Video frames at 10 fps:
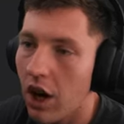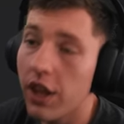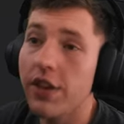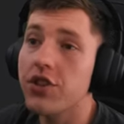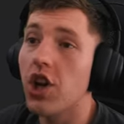
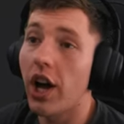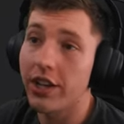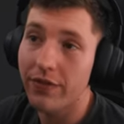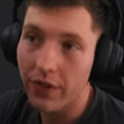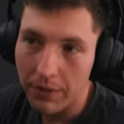Oh, they've
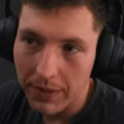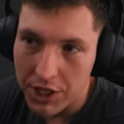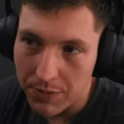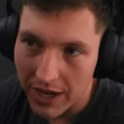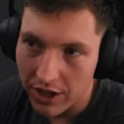signed him from
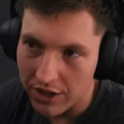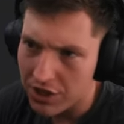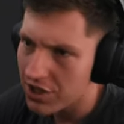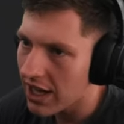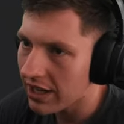Espanyol. I was
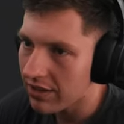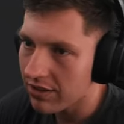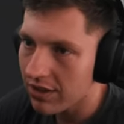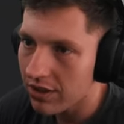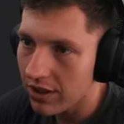going to
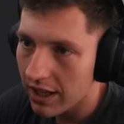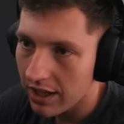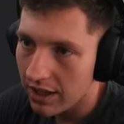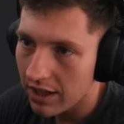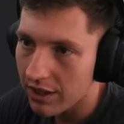say,
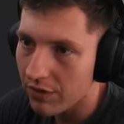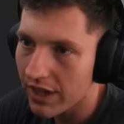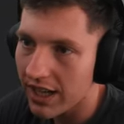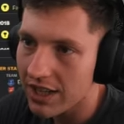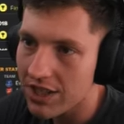I didn't
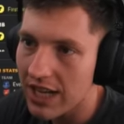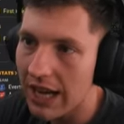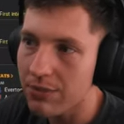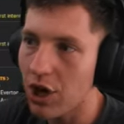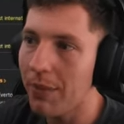recognise his
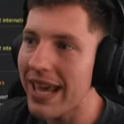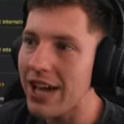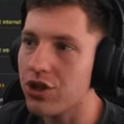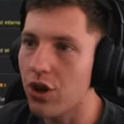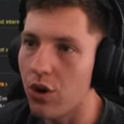name.
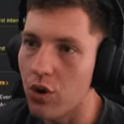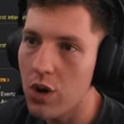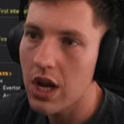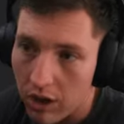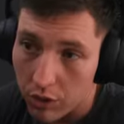
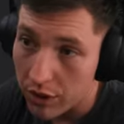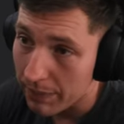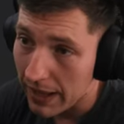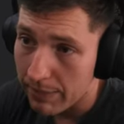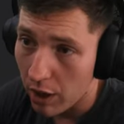Tomiyasu, who
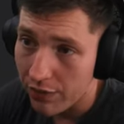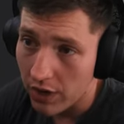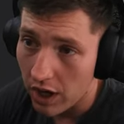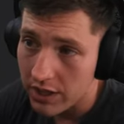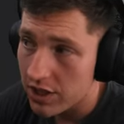can play both
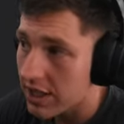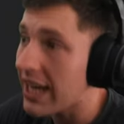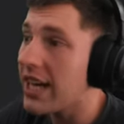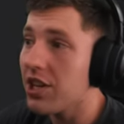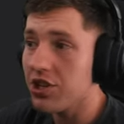sides.
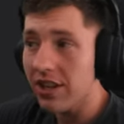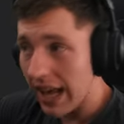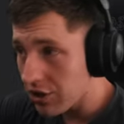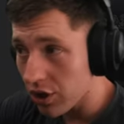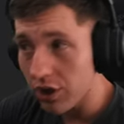Dean Henderson,
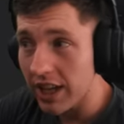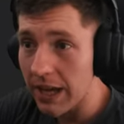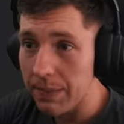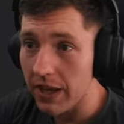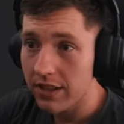that's a good
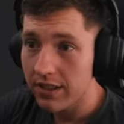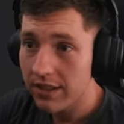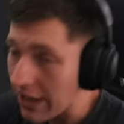keeper.